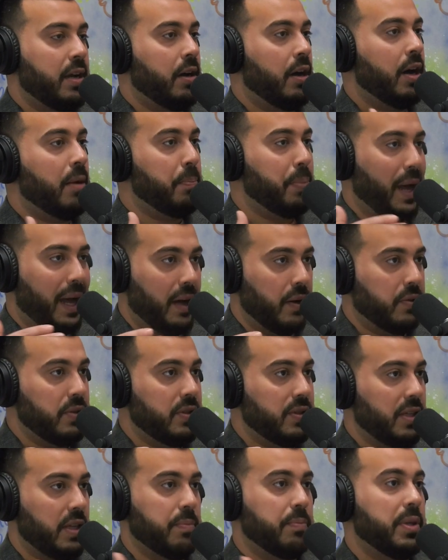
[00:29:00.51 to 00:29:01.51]
it
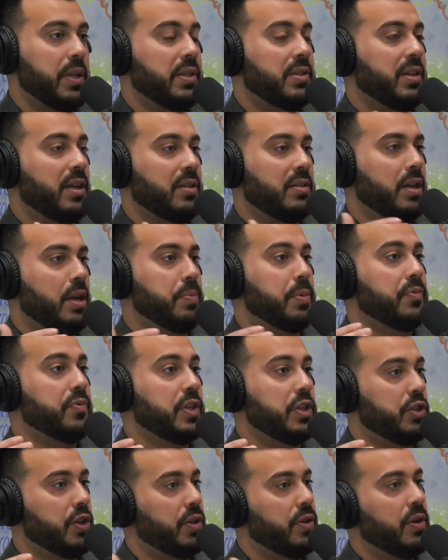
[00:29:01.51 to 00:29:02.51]
compounds, it builds on top of
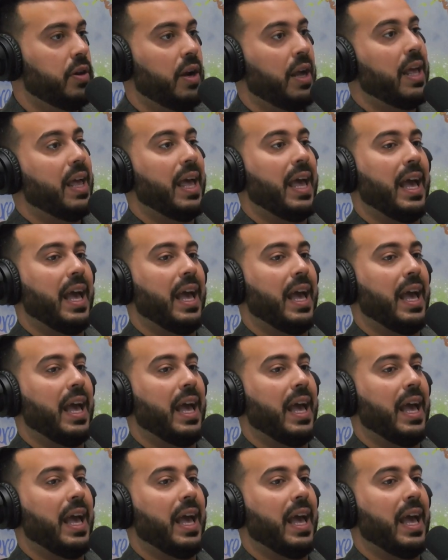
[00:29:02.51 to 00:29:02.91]
each other.